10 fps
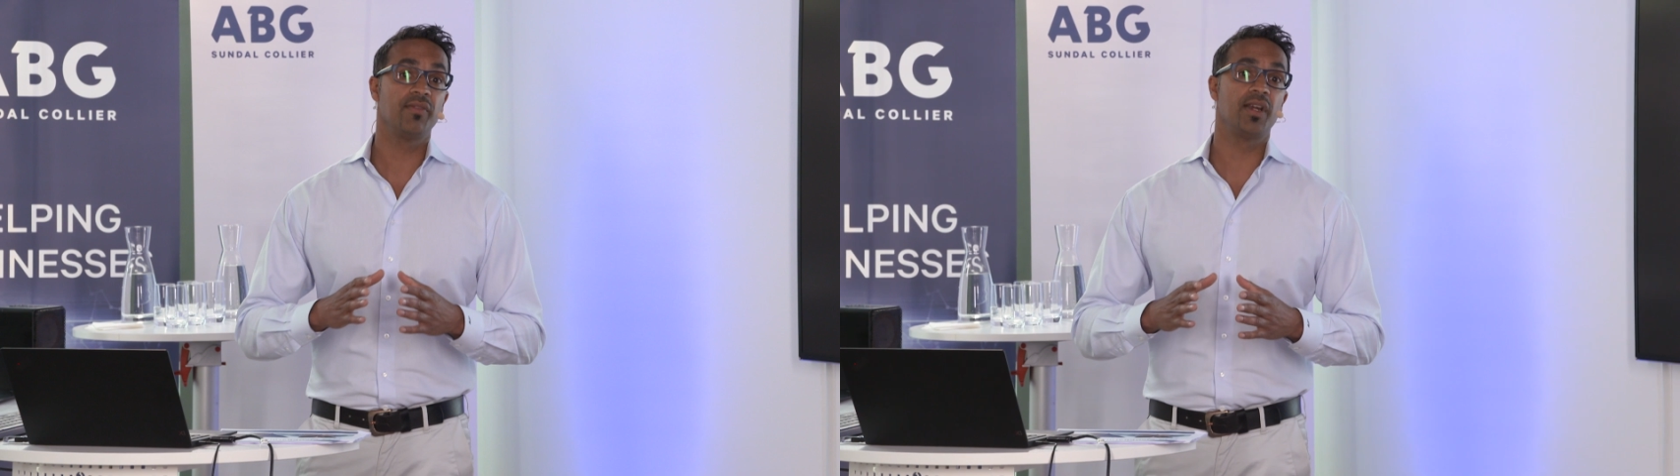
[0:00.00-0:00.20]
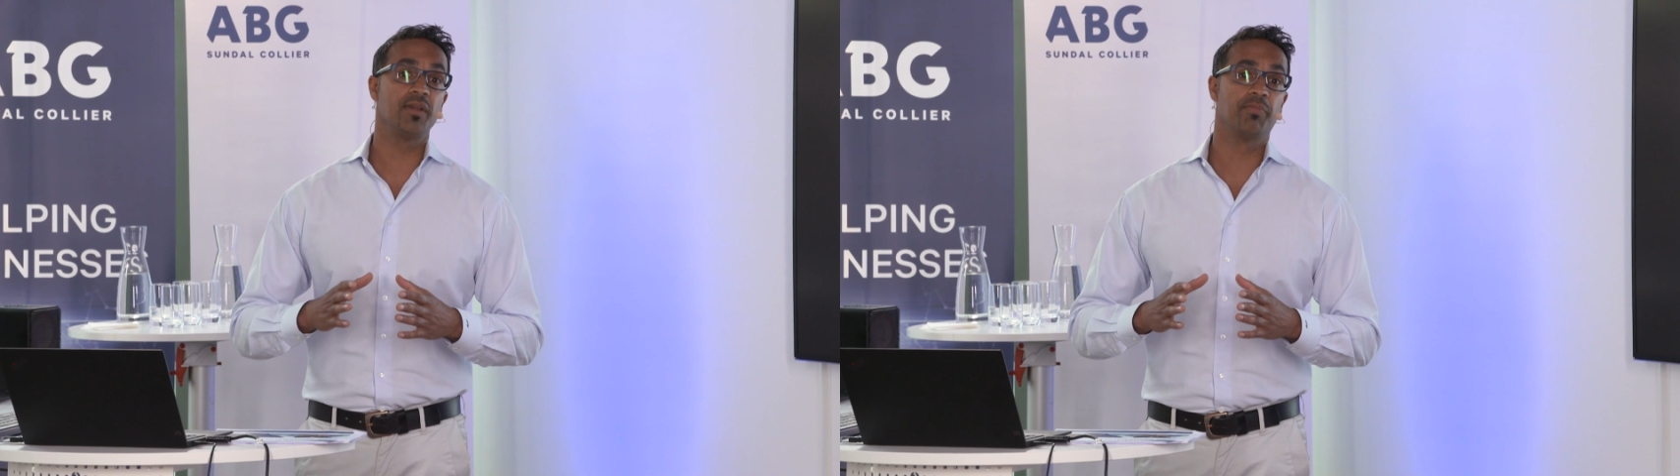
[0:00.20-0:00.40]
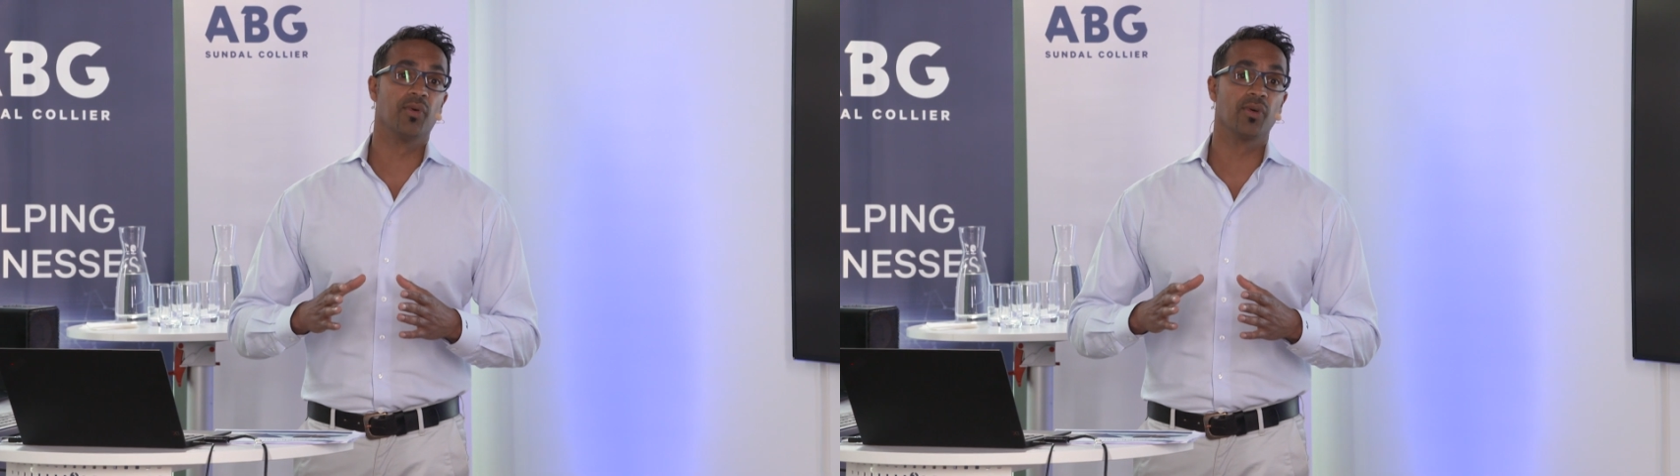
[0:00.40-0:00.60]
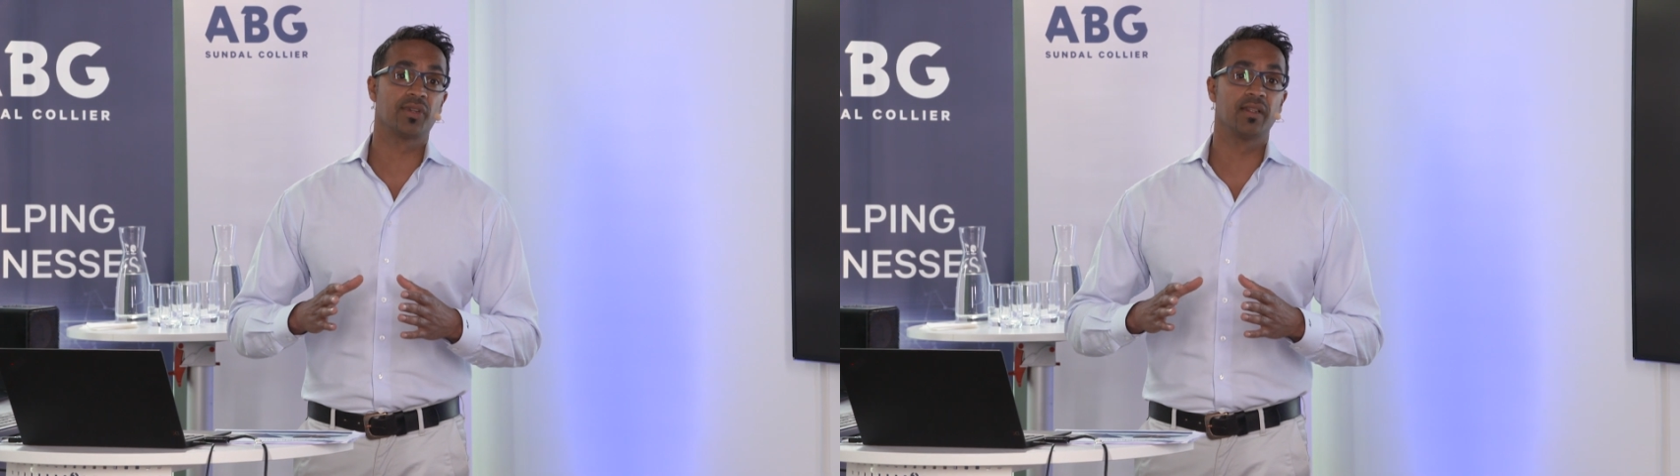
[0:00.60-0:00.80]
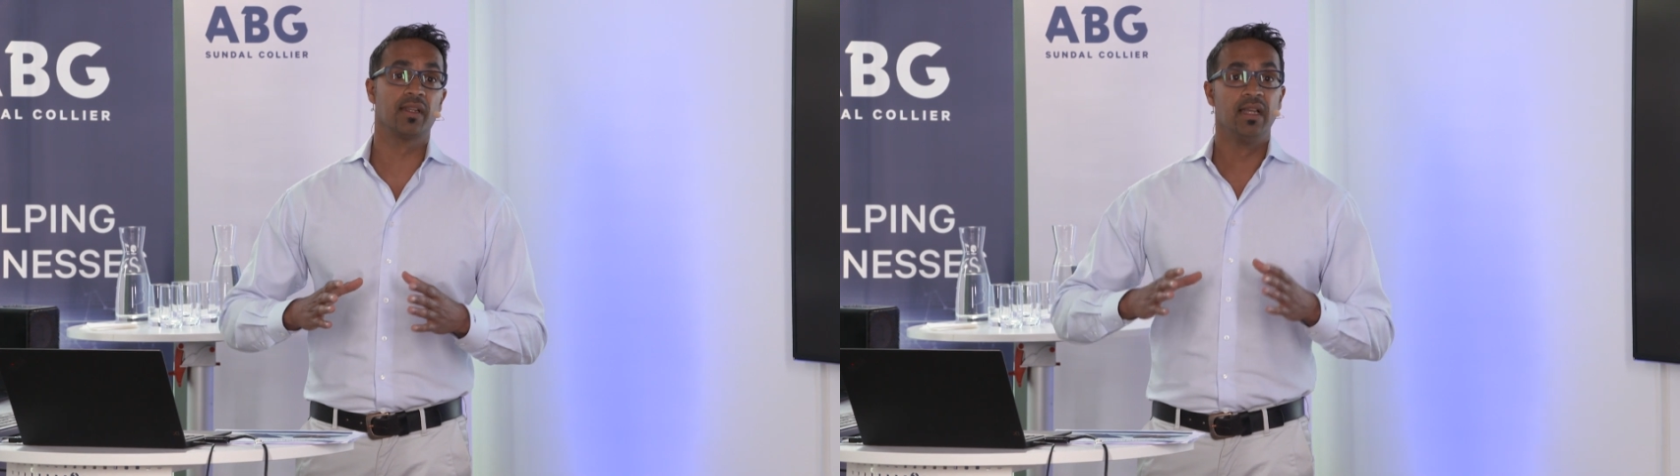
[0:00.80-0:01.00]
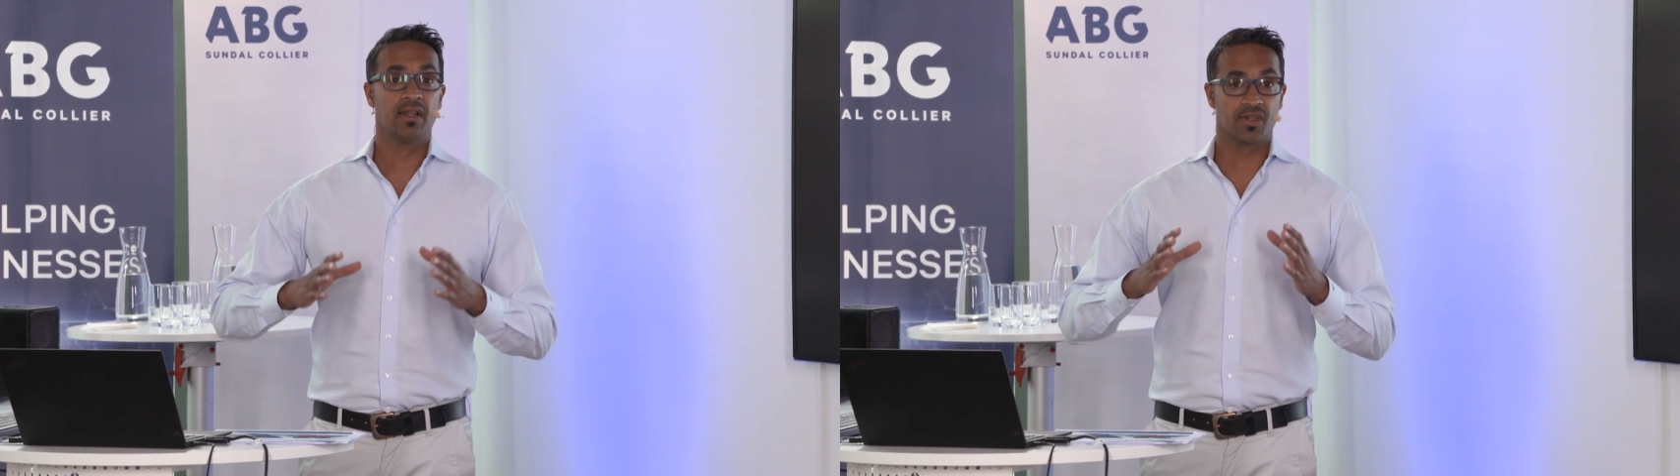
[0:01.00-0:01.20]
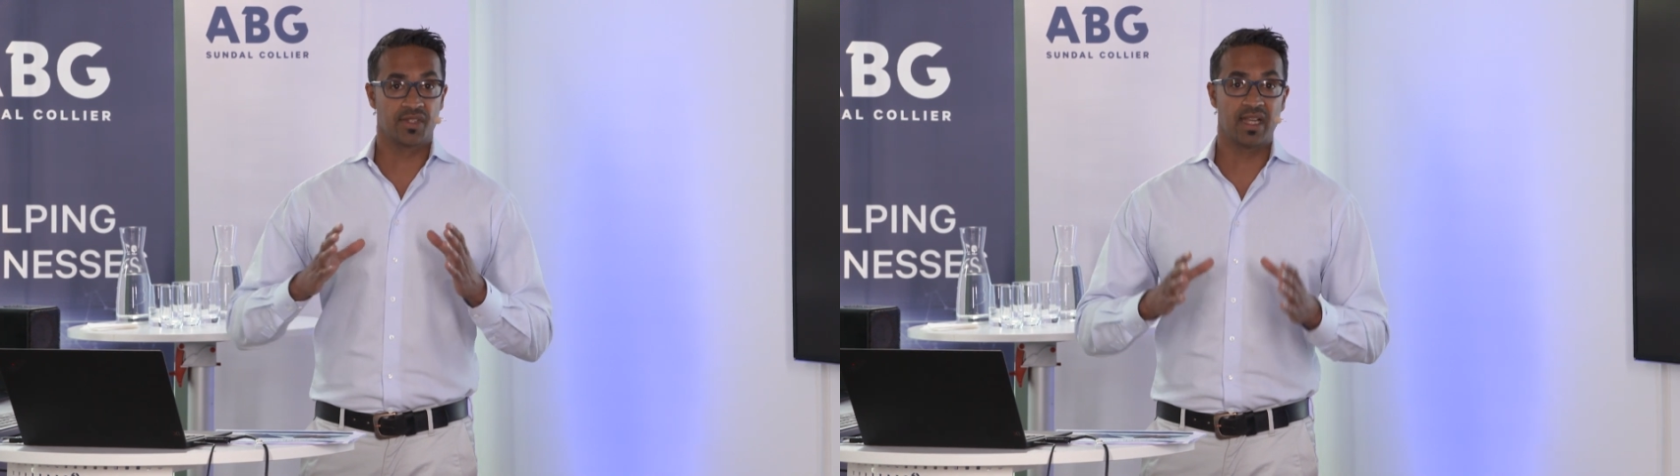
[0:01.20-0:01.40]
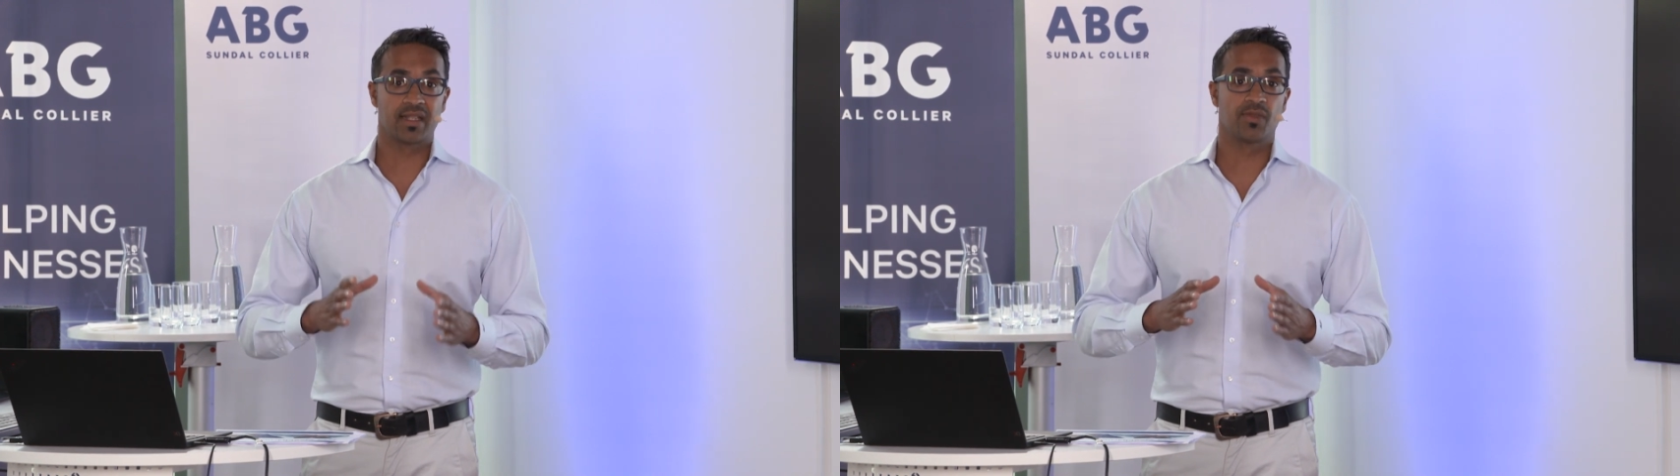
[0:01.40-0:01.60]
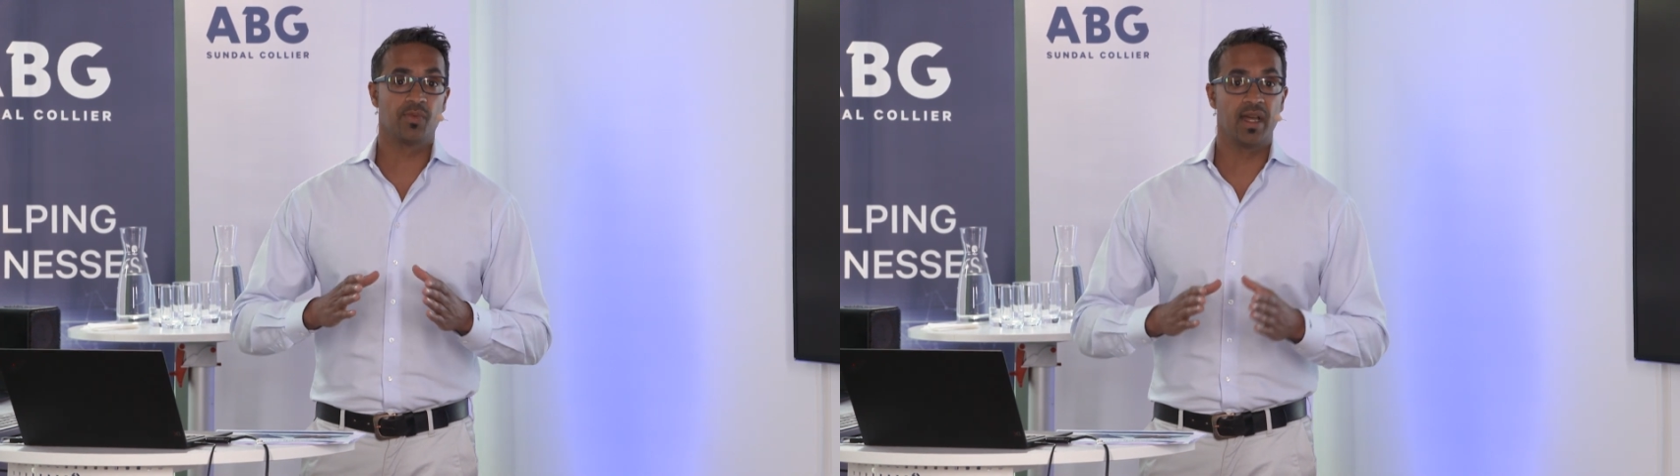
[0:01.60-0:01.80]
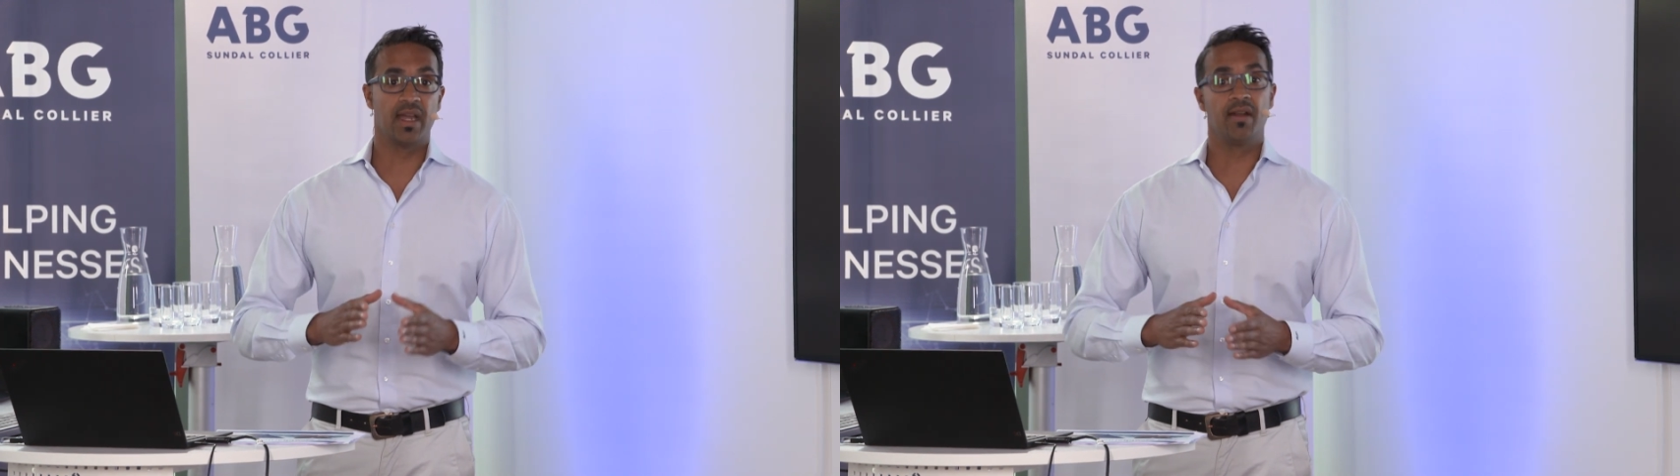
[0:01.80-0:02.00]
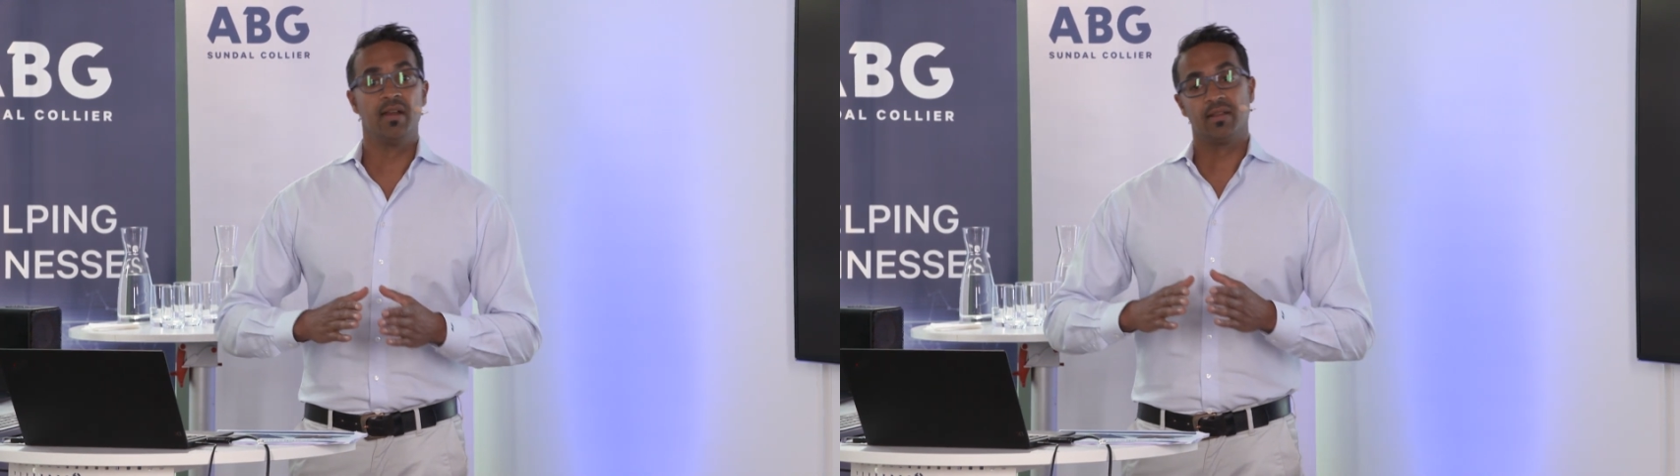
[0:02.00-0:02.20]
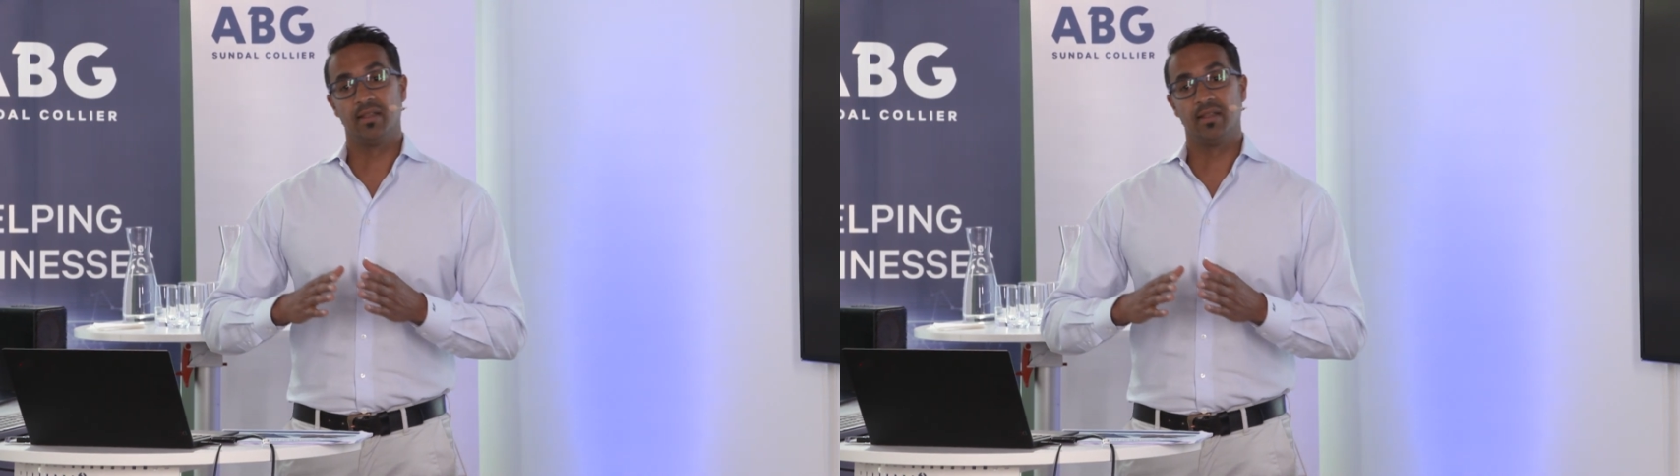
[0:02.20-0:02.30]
very important because that's where